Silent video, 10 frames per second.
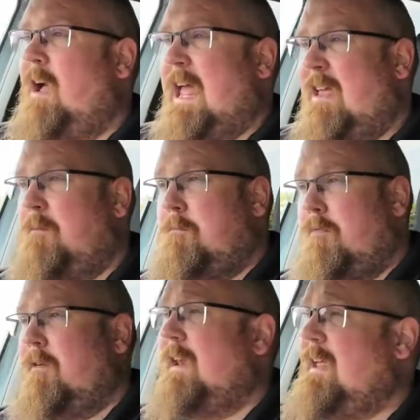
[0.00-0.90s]
It is
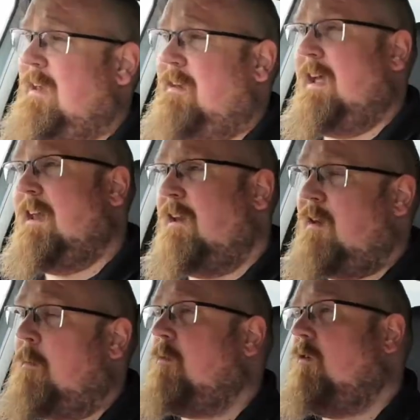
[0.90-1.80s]
brilliant in a
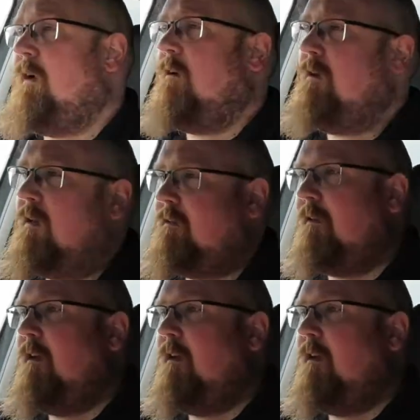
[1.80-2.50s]
number of areas,